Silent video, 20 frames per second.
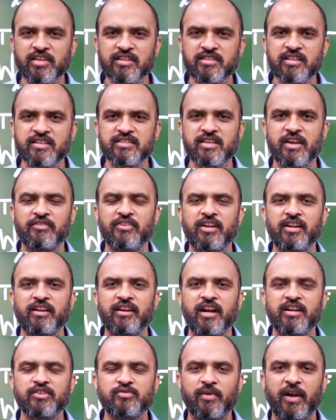16
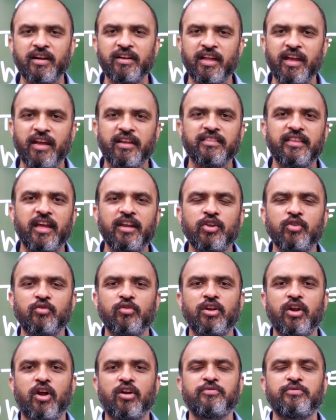17 hours one day and then you
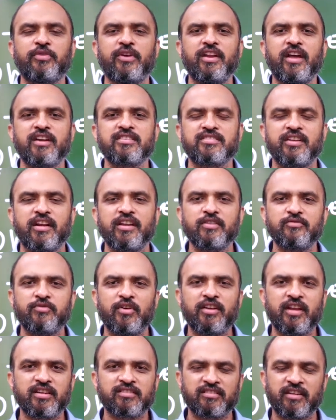will not feel like studying
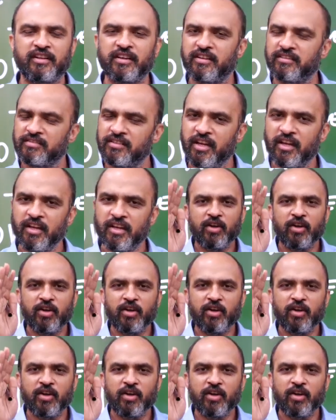for next three days